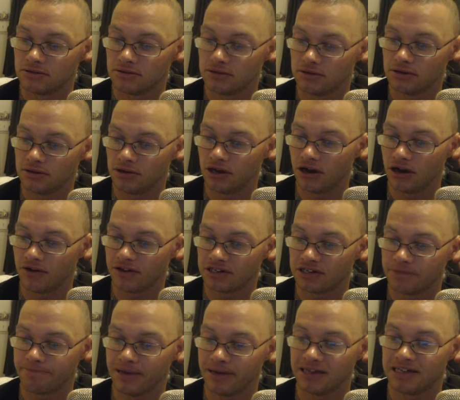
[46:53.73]
there's a
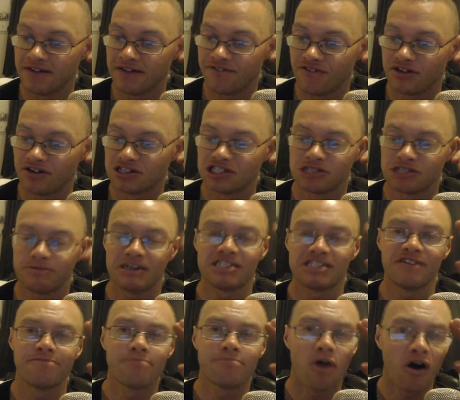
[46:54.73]
big differential, especially
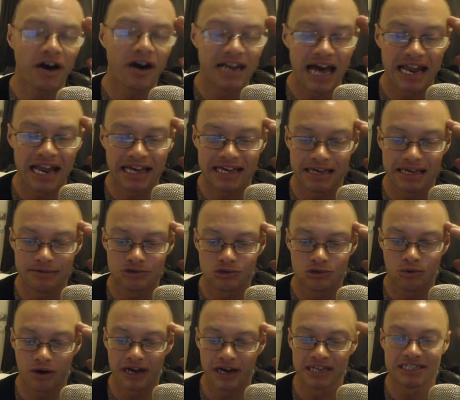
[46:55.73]
if Martinelli keeps
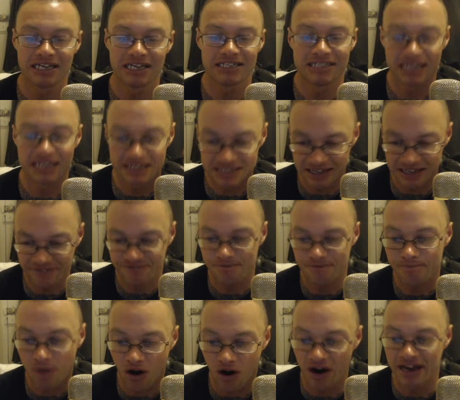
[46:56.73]
quiet. It's if
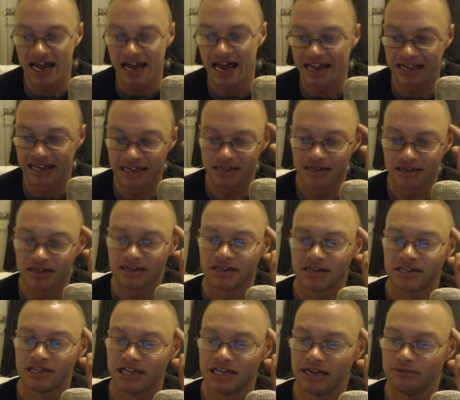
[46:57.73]
Martinelli
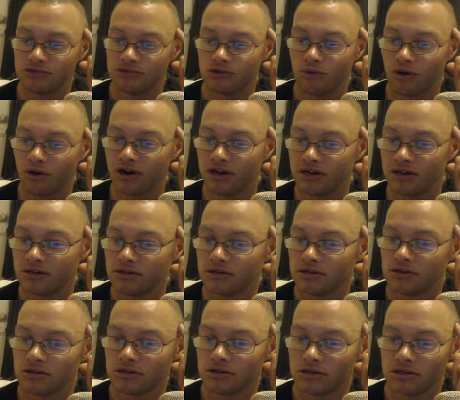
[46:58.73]
keeps quiet.
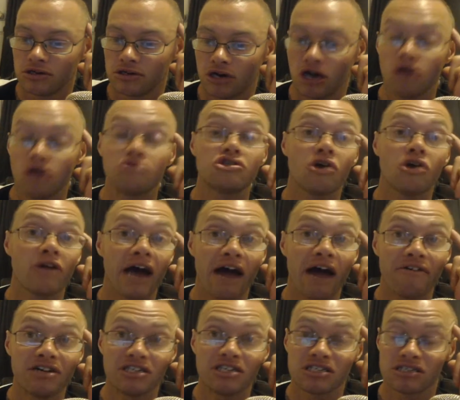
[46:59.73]
Hello, John
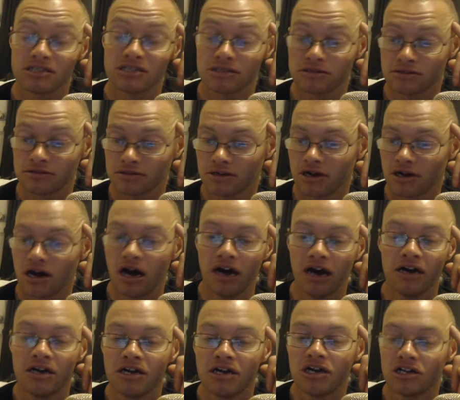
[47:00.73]
Harris.
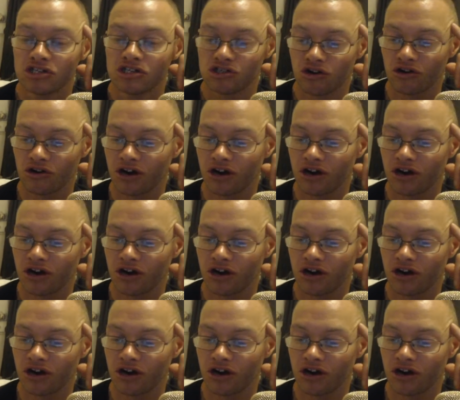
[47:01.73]
John, I